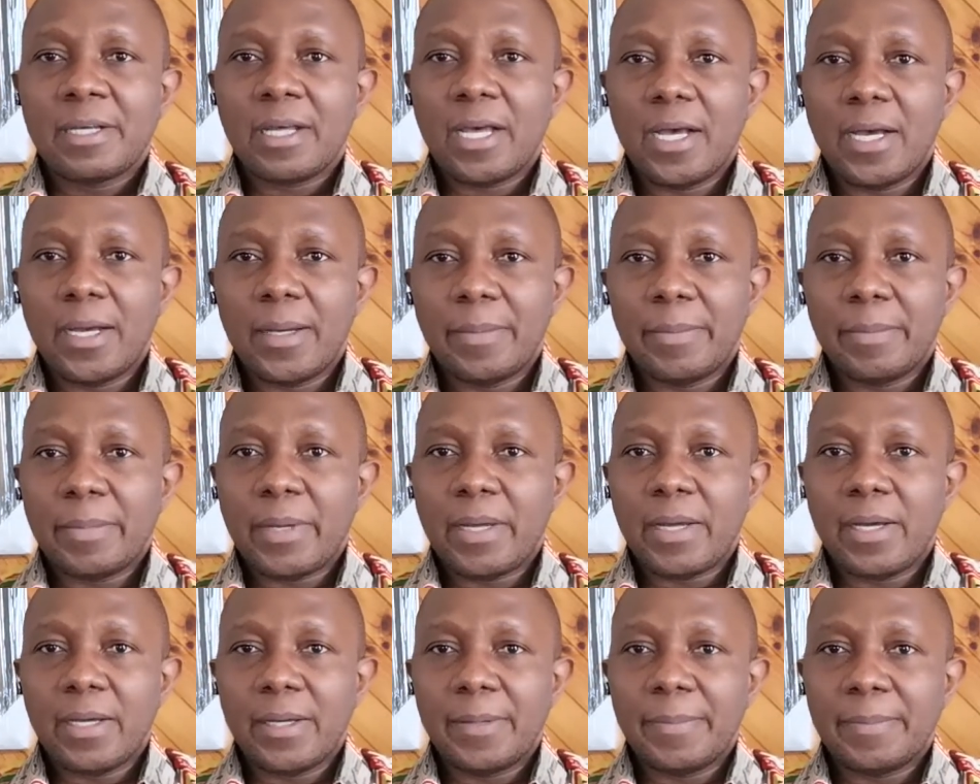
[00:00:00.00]

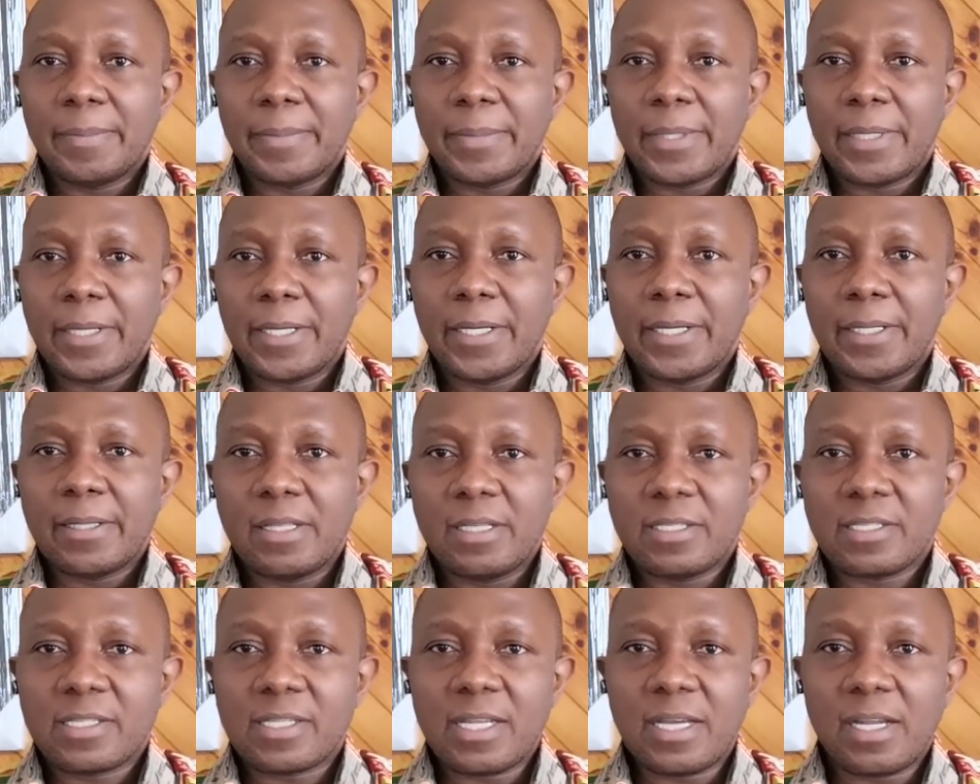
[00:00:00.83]

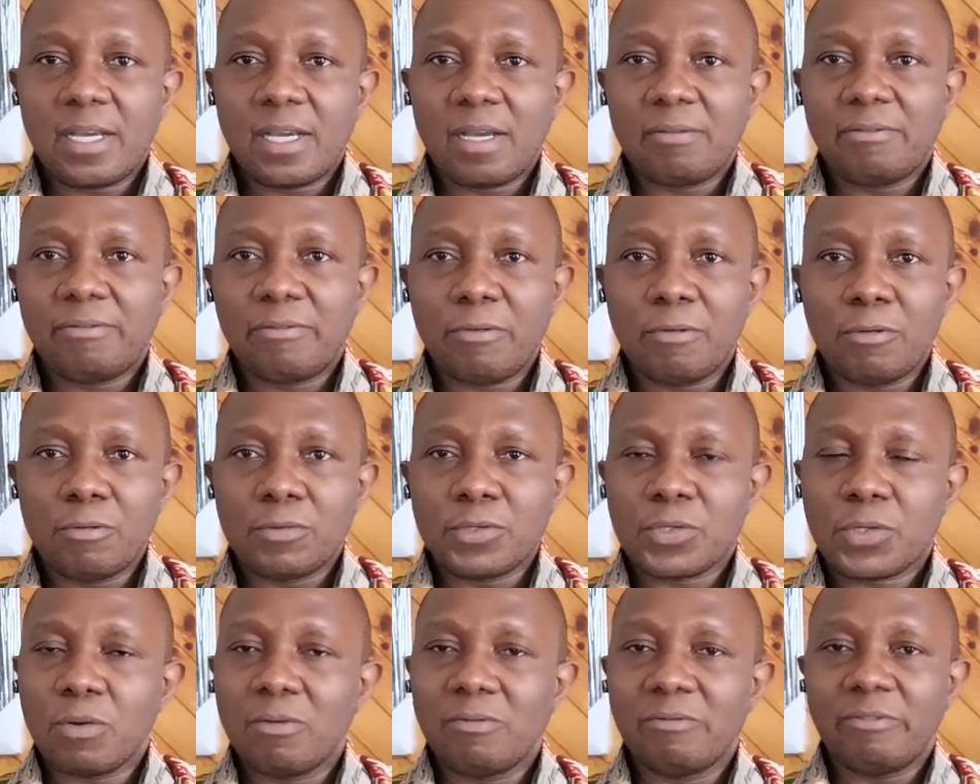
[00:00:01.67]
the Seneca
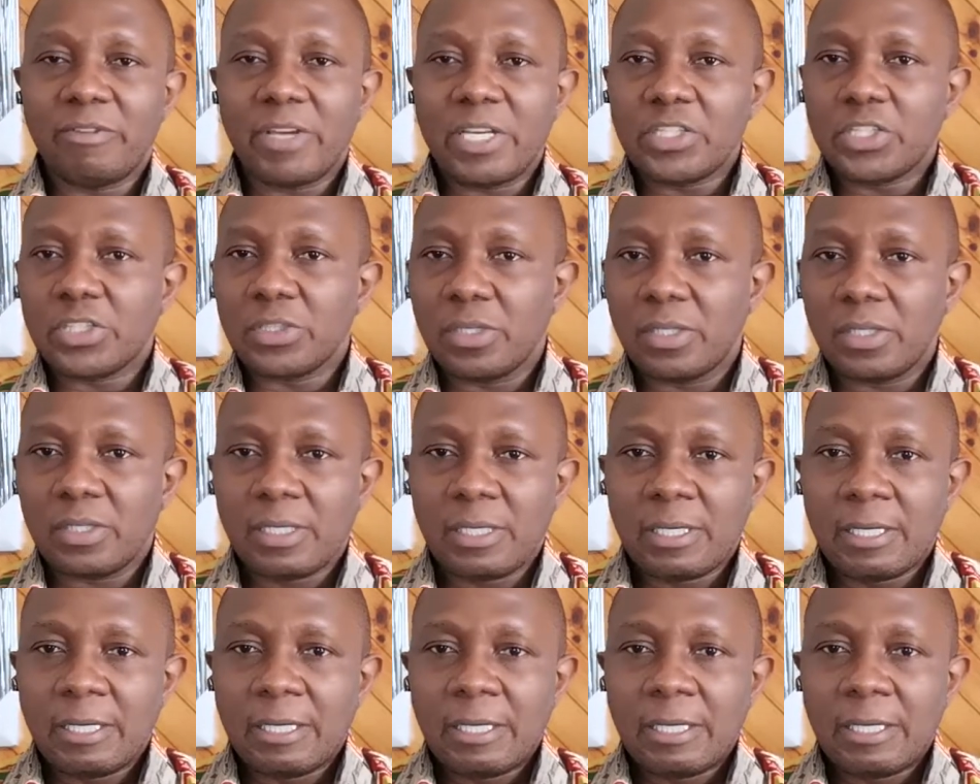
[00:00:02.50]
Falls Convention,